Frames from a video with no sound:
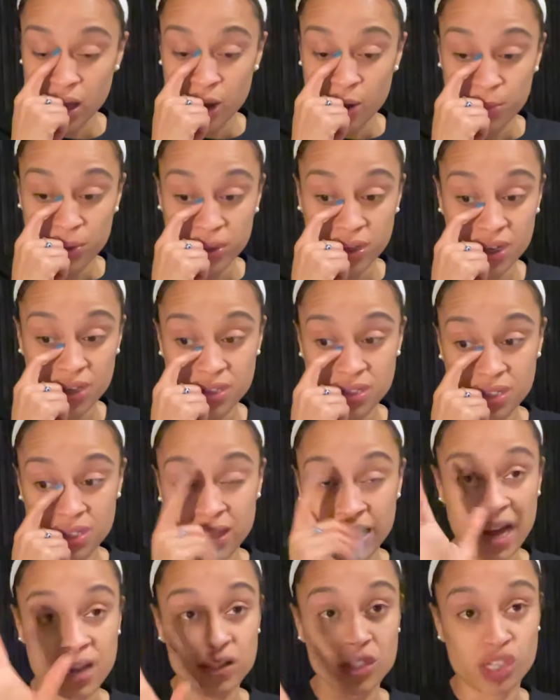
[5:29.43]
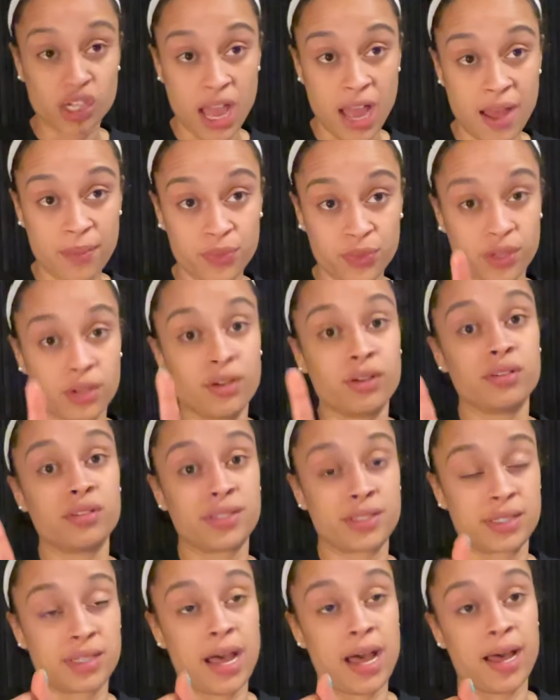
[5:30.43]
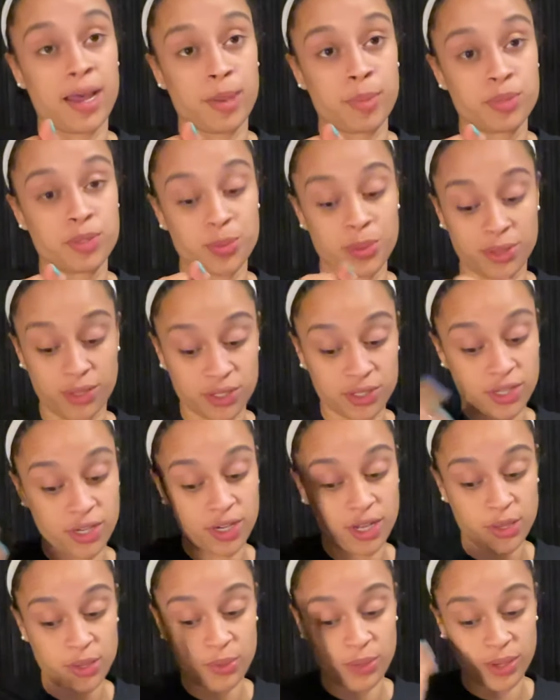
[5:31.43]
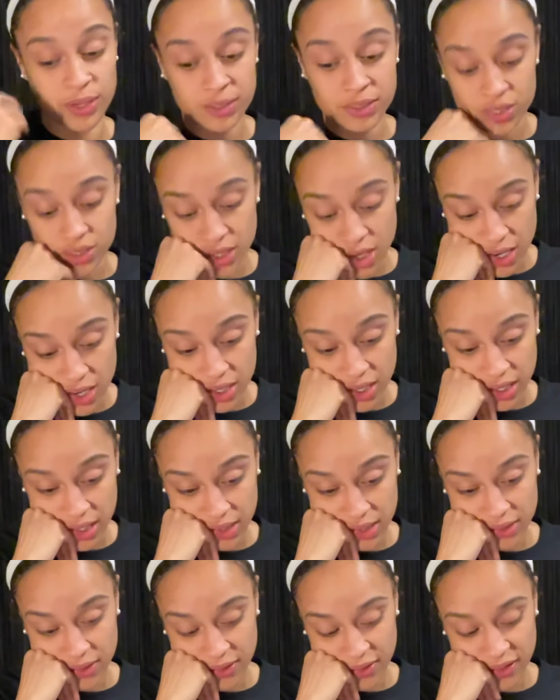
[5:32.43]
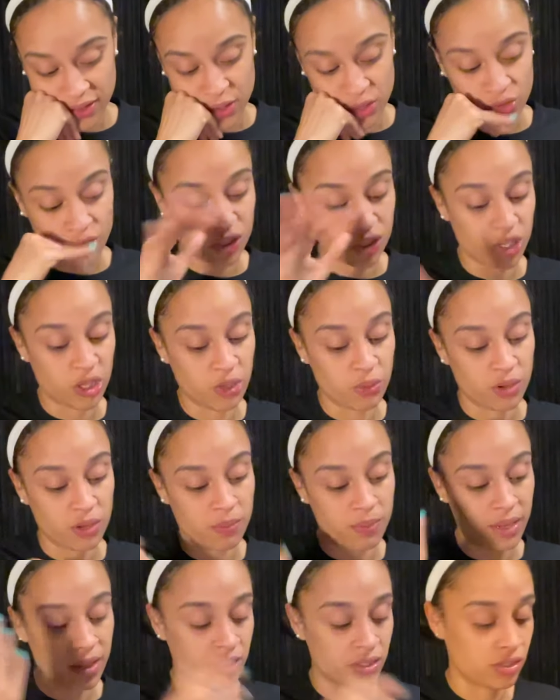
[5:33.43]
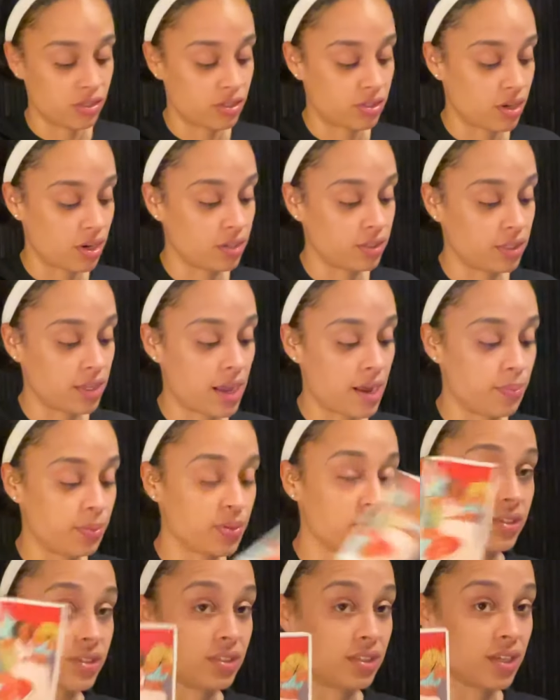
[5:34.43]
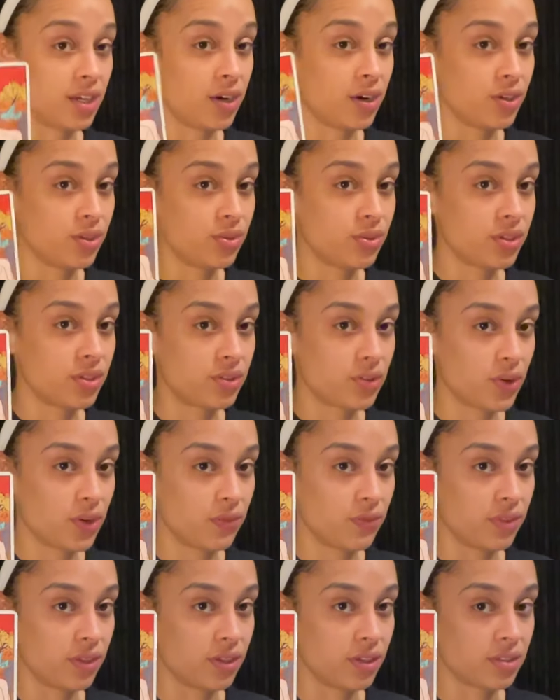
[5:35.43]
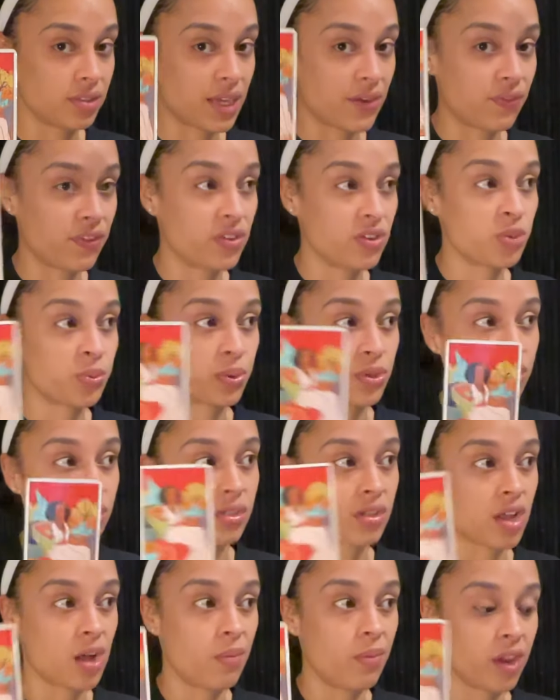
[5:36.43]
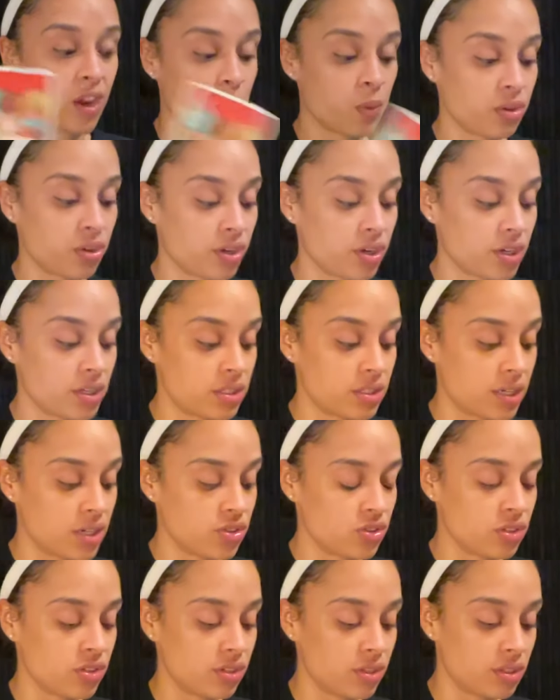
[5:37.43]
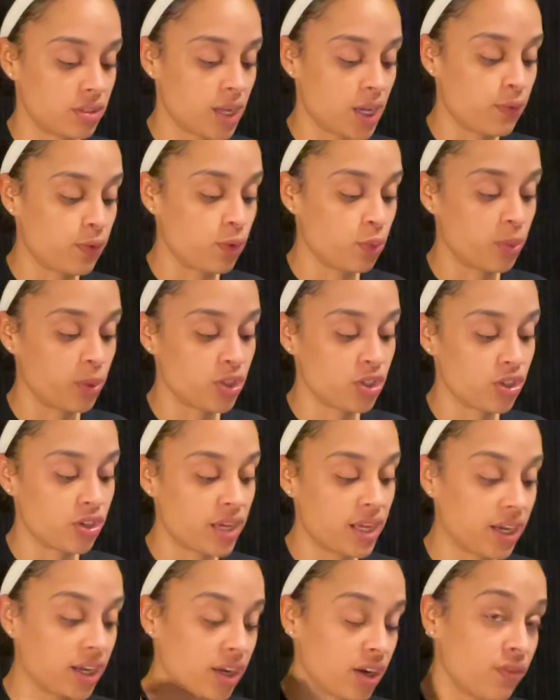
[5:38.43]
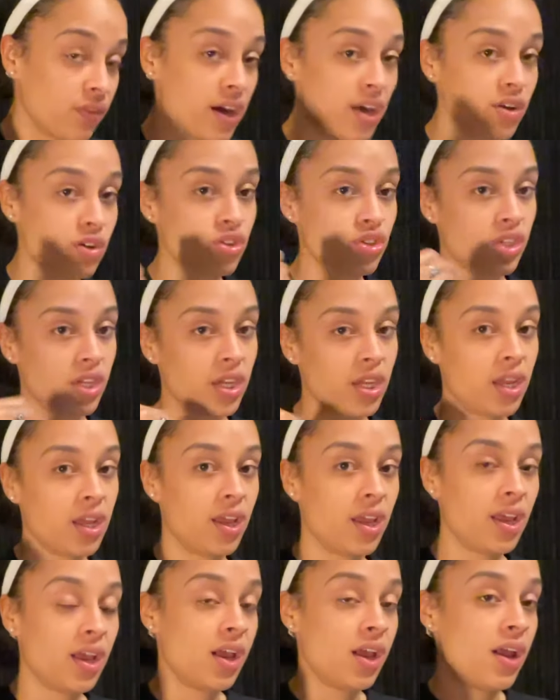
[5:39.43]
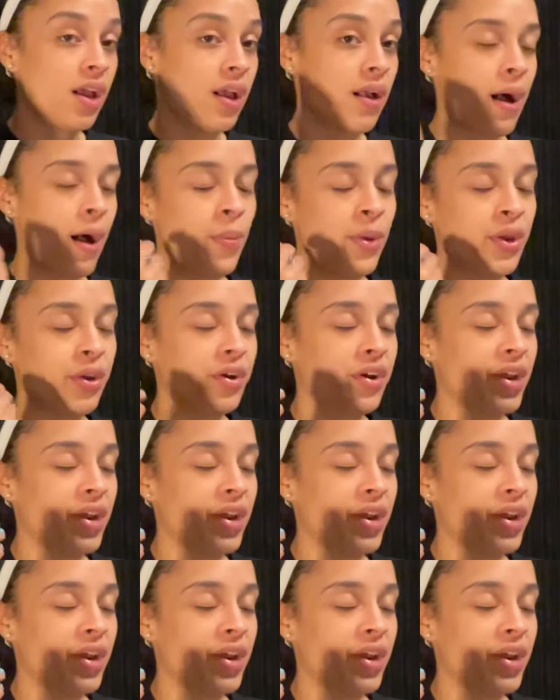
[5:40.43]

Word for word: Because that chapter stopped, but there's another one starting. Or there's another one meant to start. The Empress is here. You deserve this. I feel this person is coming in with good intentions, the devil, but your negative energy, I mean, your